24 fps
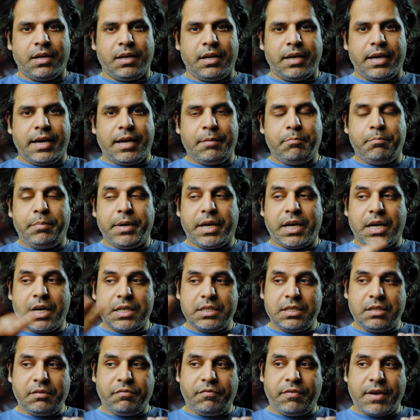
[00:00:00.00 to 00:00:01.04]
and because
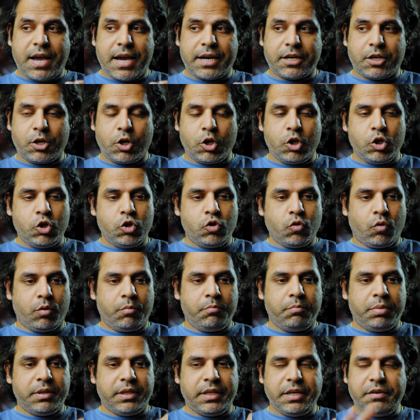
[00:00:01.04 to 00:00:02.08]
of the fact your
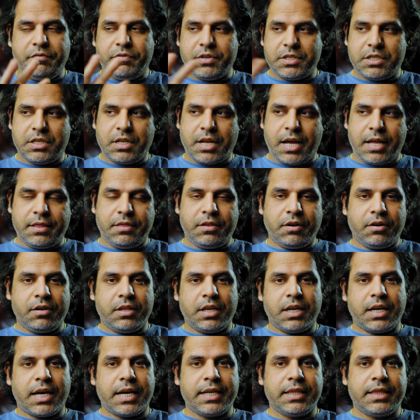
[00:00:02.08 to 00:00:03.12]
belief is not there in the
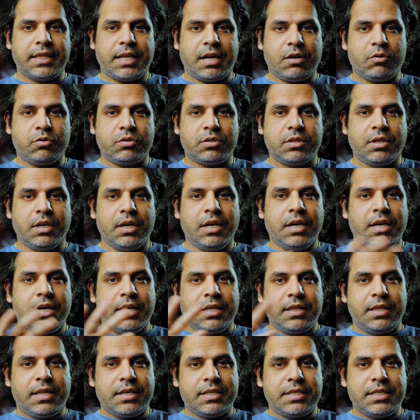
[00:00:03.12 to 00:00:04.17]
ninth house,
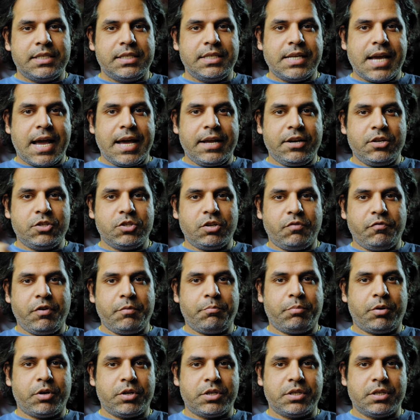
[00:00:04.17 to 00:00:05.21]
the status of a
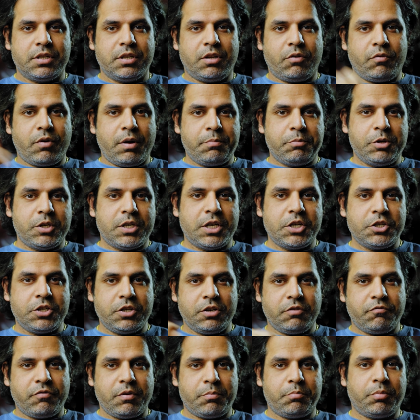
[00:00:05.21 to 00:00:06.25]
person, the reputation
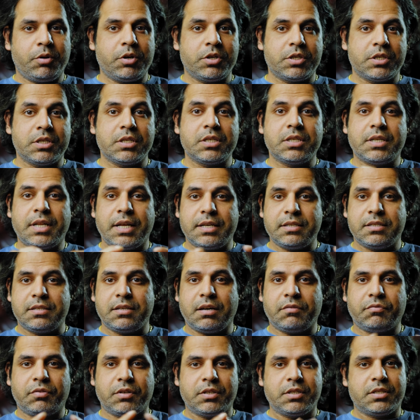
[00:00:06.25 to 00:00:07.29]
of a person then
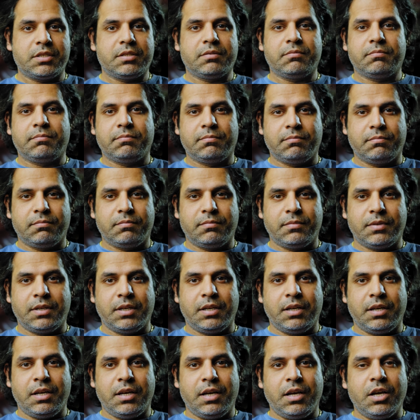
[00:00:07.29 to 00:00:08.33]
suffers.
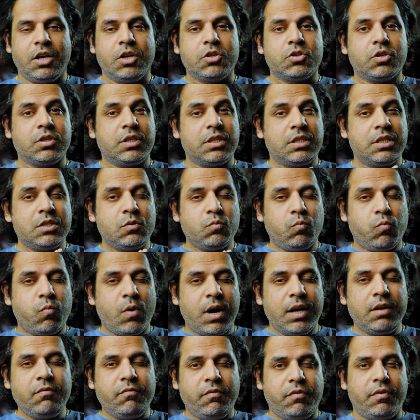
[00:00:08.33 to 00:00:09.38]
So this is
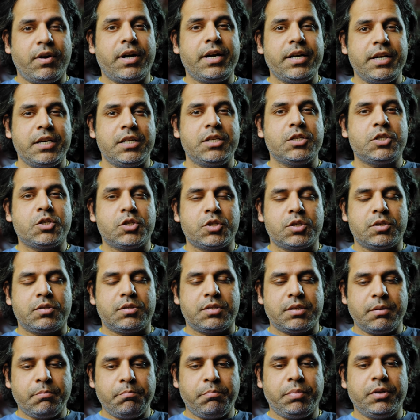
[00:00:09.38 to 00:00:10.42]
one very
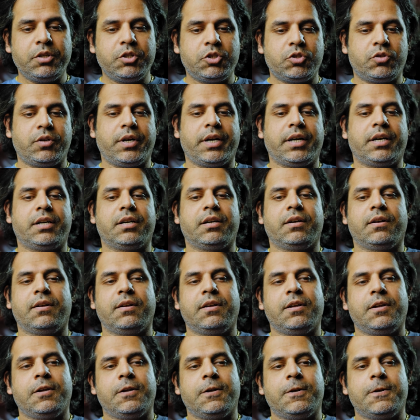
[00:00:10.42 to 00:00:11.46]
simple trick
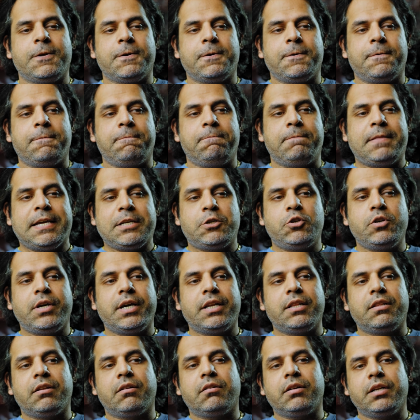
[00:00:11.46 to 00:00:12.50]
that you
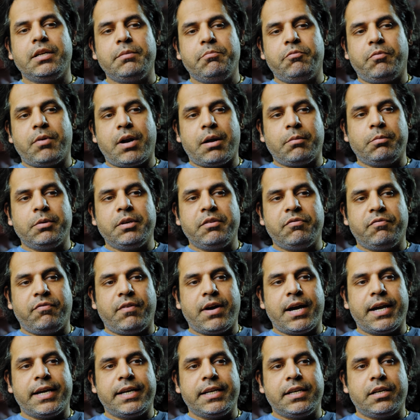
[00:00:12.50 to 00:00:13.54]
can literally probably
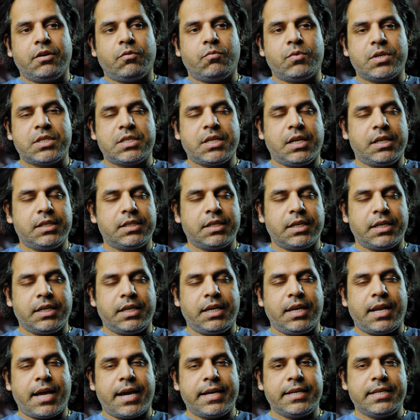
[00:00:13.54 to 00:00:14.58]
find result
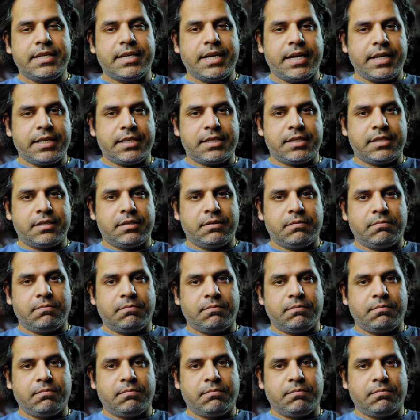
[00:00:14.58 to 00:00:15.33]
in nine days